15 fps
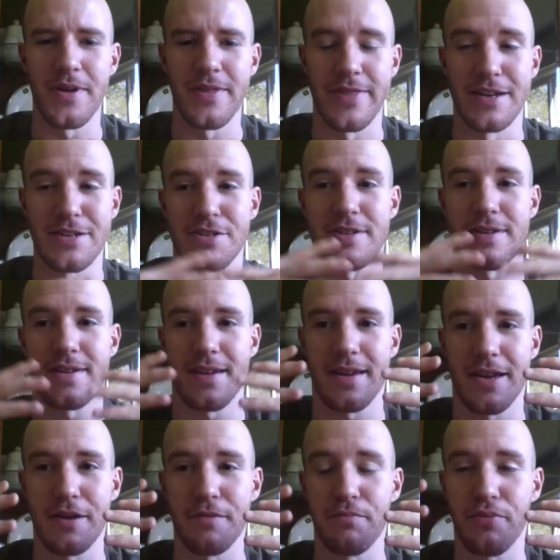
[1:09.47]
there's
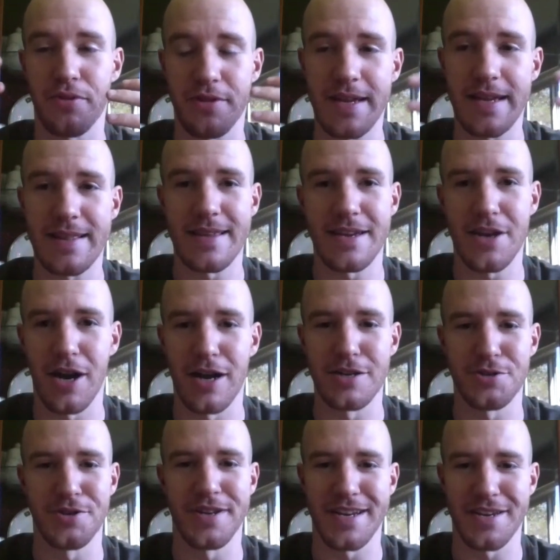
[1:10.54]
completely
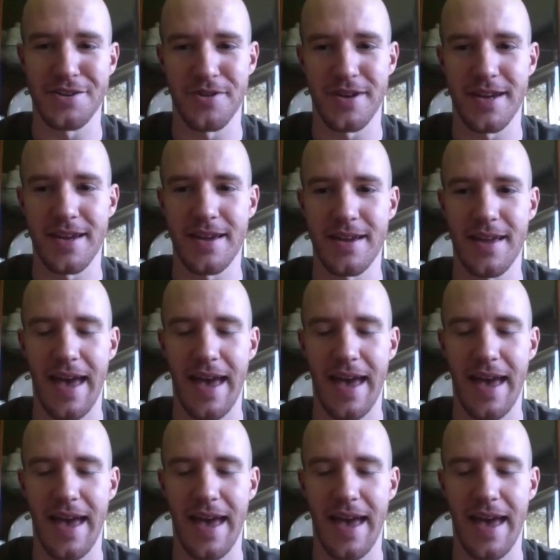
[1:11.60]
contradictory